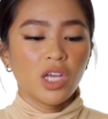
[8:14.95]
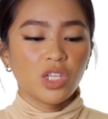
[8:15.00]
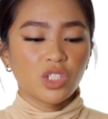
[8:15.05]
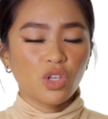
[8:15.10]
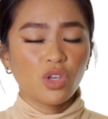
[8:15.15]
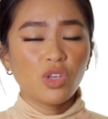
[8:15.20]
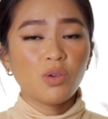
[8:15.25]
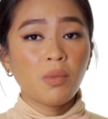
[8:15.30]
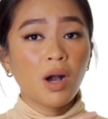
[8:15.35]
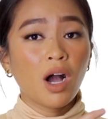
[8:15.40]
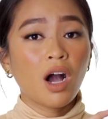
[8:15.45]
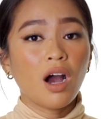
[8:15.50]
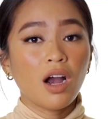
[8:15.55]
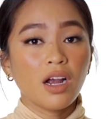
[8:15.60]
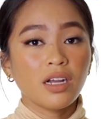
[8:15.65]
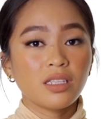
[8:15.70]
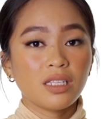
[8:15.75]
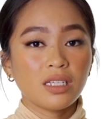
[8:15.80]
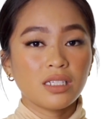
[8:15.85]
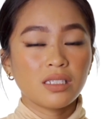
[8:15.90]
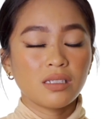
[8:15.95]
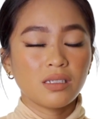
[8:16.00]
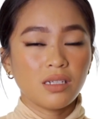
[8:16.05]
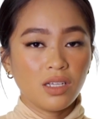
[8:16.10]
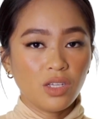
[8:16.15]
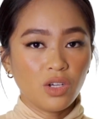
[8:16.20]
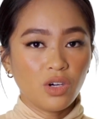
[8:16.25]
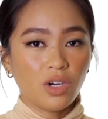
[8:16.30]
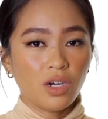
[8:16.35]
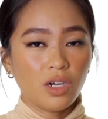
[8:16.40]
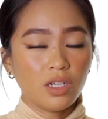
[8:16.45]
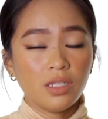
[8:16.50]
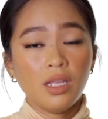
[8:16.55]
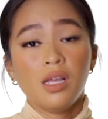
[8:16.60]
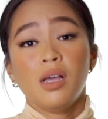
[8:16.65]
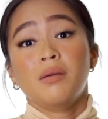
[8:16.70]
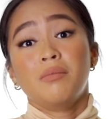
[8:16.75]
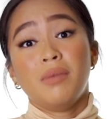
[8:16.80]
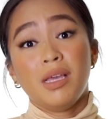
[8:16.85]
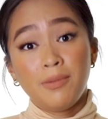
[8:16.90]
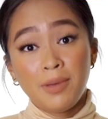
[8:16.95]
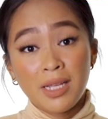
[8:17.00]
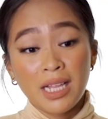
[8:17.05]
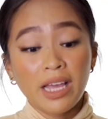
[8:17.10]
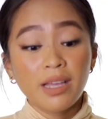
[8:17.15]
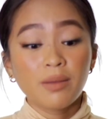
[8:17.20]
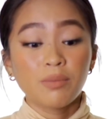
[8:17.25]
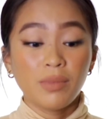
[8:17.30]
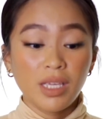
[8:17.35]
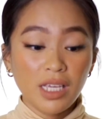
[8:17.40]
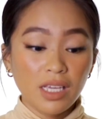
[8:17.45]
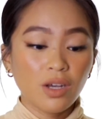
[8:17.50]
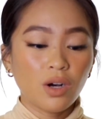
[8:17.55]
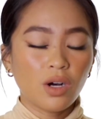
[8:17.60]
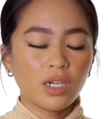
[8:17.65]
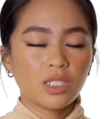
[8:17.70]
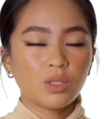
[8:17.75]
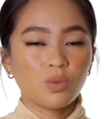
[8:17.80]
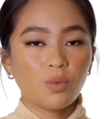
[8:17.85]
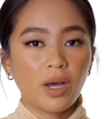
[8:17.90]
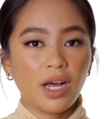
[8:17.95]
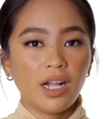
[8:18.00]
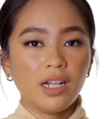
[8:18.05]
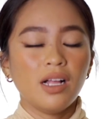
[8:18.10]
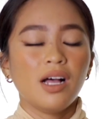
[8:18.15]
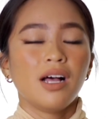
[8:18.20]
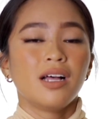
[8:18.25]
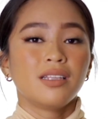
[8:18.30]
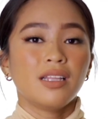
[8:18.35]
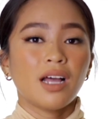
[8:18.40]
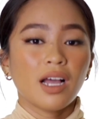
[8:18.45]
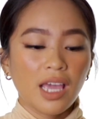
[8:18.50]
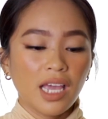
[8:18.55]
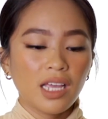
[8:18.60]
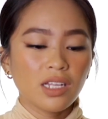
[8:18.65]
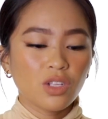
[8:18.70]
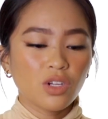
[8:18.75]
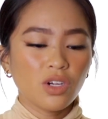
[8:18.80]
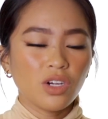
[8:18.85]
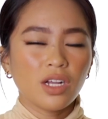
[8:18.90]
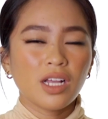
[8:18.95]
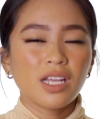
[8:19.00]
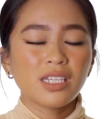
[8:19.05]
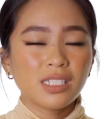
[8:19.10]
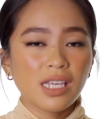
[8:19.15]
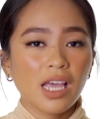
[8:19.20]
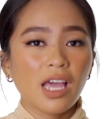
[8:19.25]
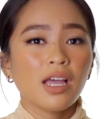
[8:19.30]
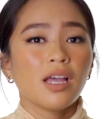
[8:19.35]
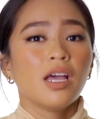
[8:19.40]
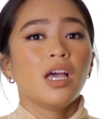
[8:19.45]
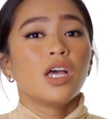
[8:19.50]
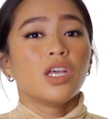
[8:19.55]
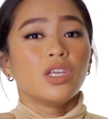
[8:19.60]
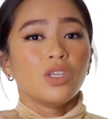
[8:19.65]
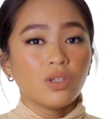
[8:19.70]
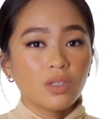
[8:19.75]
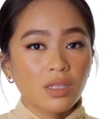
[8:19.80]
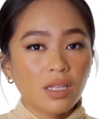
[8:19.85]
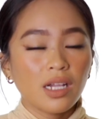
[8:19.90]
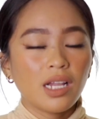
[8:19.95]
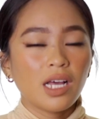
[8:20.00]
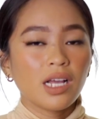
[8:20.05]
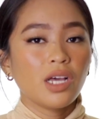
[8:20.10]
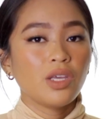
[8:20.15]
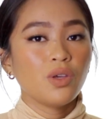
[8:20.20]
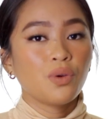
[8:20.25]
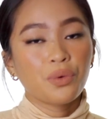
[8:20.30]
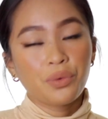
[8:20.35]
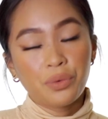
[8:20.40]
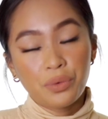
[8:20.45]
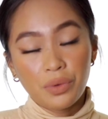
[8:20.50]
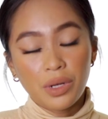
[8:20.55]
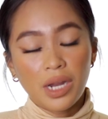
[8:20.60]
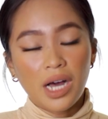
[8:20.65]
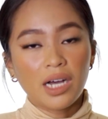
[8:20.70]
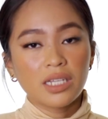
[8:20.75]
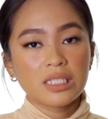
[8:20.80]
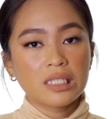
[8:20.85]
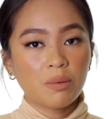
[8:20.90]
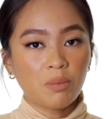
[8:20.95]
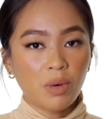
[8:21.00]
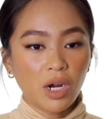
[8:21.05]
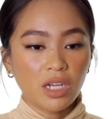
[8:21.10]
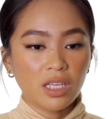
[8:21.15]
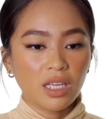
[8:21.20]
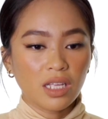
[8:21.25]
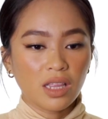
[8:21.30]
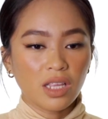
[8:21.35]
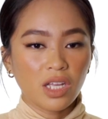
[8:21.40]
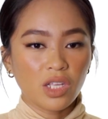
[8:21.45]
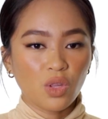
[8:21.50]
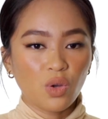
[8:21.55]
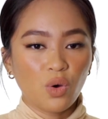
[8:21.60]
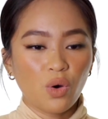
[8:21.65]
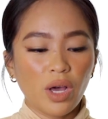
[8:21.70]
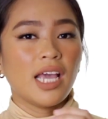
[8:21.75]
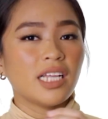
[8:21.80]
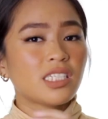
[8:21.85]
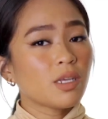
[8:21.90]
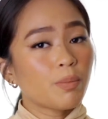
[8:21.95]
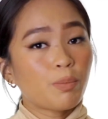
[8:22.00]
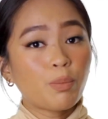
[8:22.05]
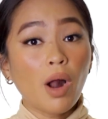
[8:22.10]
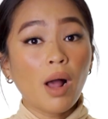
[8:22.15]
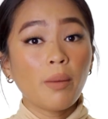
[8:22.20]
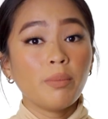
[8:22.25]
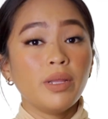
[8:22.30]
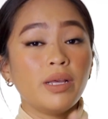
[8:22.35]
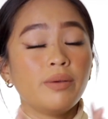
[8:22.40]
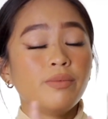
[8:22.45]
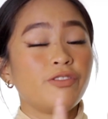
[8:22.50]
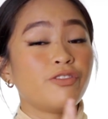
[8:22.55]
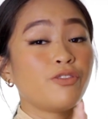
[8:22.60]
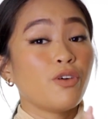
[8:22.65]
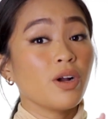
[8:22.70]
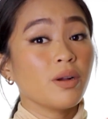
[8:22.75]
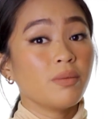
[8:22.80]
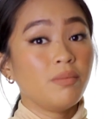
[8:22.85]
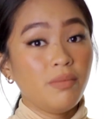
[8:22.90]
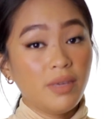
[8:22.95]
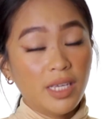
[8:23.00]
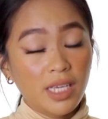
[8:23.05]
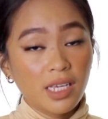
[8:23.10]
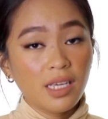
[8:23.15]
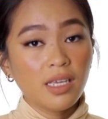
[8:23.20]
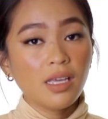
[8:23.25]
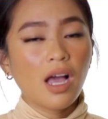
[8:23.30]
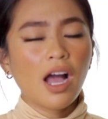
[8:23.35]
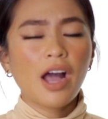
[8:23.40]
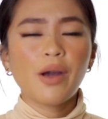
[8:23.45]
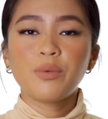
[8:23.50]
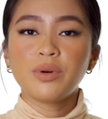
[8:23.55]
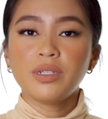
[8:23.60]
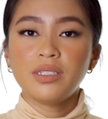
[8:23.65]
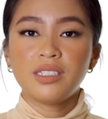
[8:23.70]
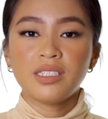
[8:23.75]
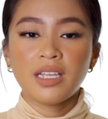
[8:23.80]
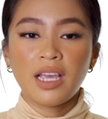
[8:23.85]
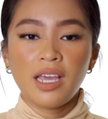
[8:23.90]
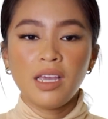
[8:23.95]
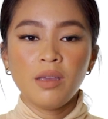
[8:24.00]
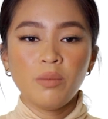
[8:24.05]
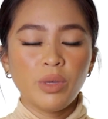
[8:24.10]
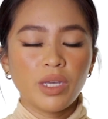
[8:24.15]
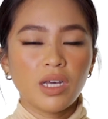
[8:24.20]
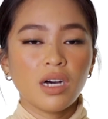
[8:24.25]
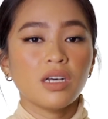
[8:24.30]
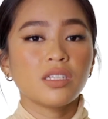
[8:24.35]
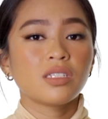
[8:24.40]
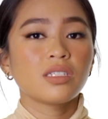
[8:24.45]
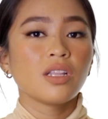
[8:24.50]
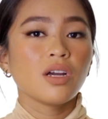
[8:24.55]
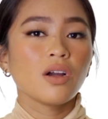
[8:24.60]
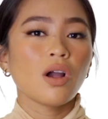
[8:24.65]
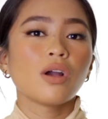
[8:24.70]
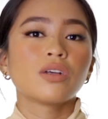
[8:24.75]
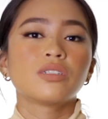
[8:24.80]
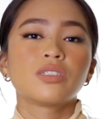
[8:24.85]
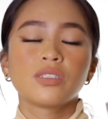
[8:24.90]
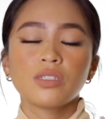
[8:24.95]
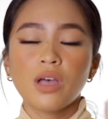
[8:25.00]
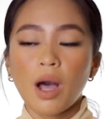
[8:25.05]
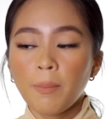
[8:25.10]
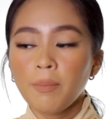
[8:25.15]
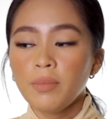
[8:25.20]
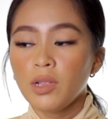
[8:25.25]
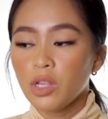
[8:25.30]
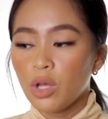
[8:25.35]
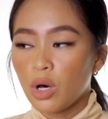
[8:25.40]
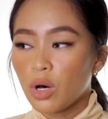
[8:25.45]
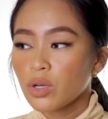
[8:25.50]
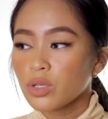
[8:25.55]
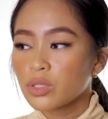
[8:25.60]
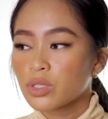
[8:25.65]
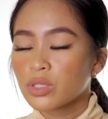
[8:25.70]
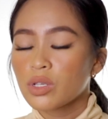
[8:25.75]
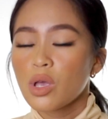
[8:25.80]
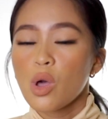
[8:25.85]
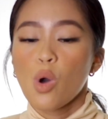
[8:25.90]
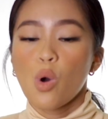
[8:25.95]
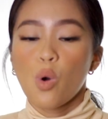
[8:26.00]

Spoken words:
So yung mga artists na yon, maybe like me as well, nakater kasi yun talaga yung kulang sa market na to. It's a problem for me, I would say, because there are some looks